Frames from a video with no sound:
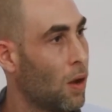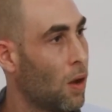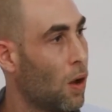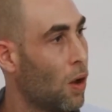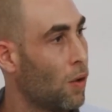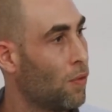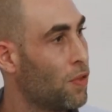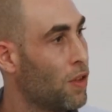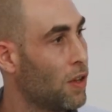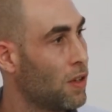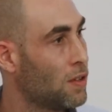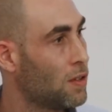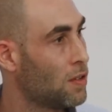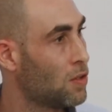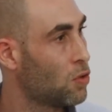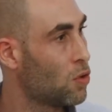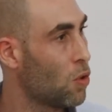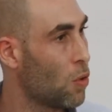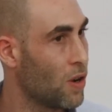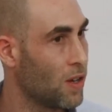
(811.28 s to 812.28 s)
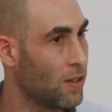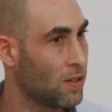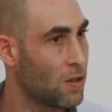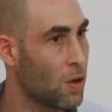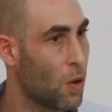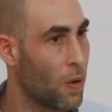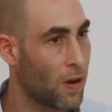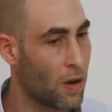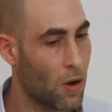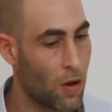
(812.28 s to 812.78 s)
of these stories
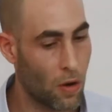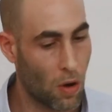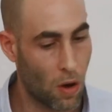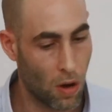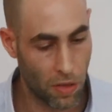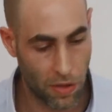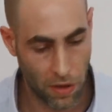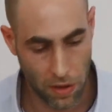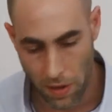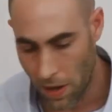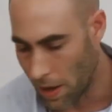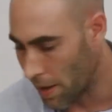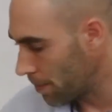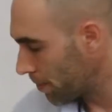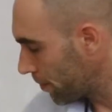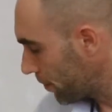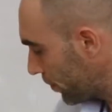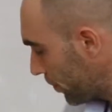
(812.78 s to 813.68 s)
going on all the time.